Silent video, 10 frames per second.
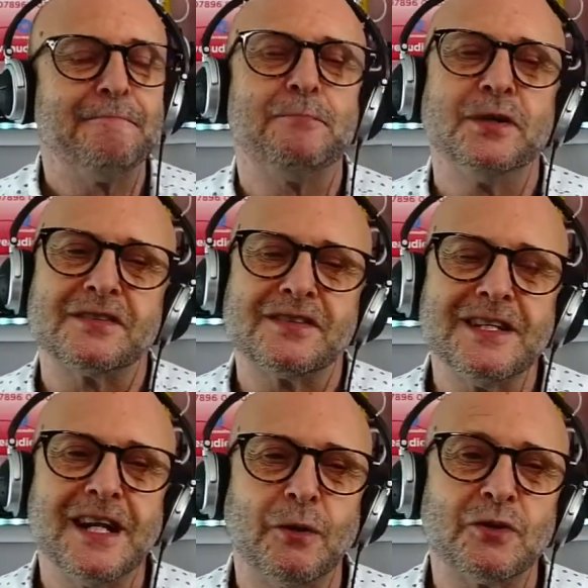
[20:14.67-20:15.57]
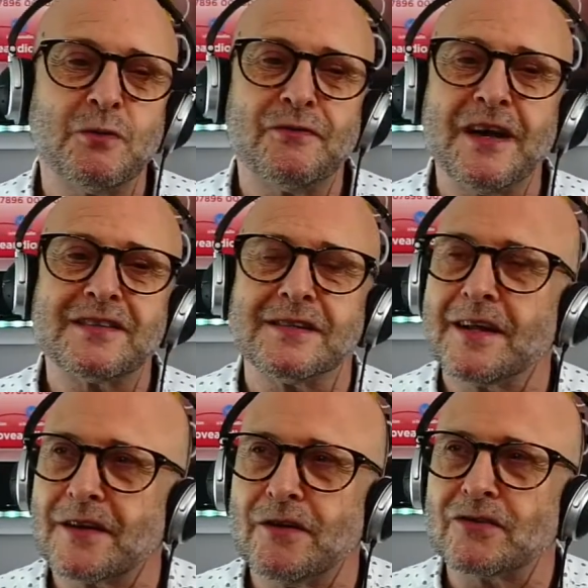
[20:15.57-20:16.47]
But as we face
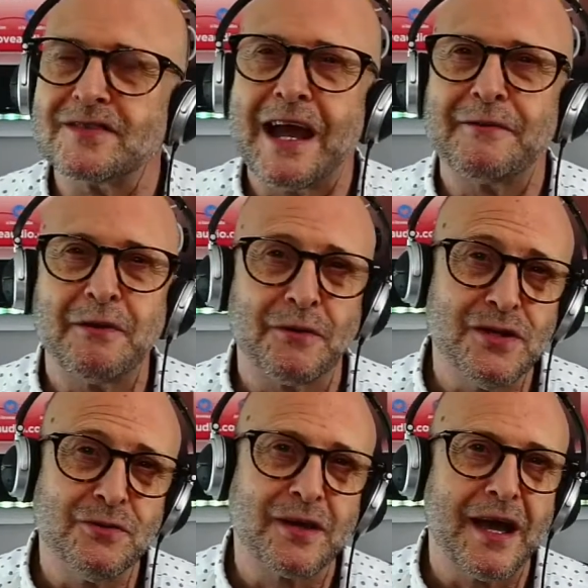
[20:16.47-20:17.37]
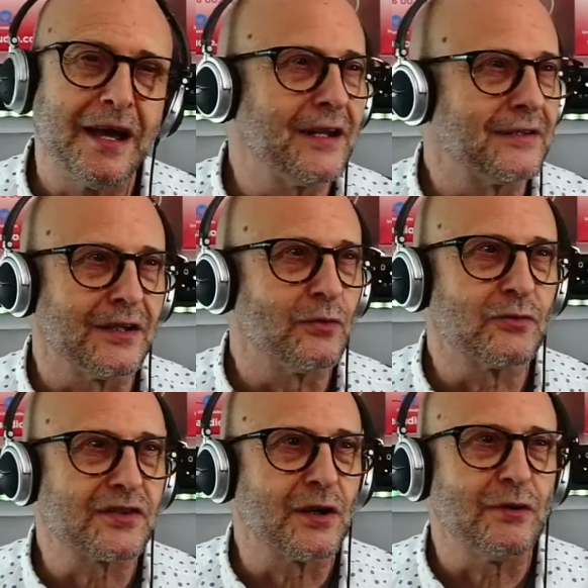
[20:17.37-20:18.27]
another lockdown here in the UK and
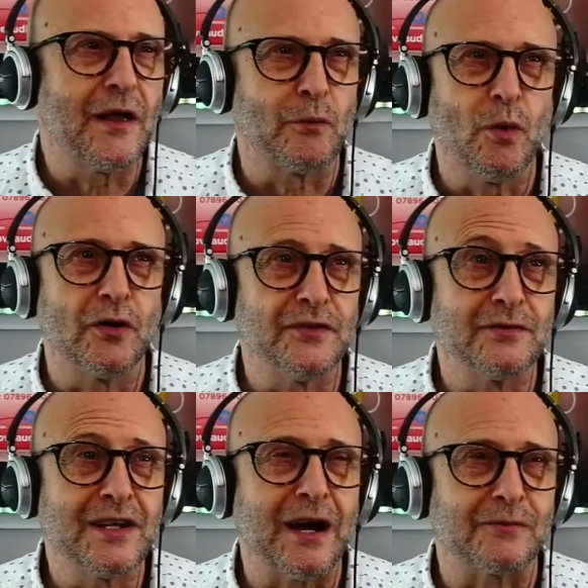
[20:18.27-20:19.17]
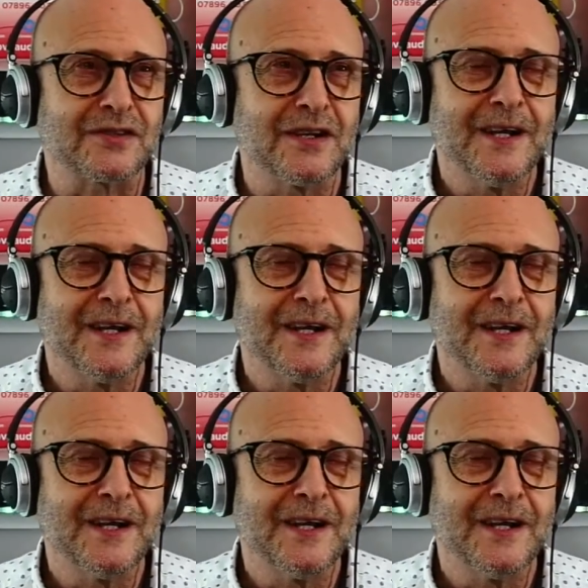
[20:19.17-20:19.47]
also around the world, no doubt,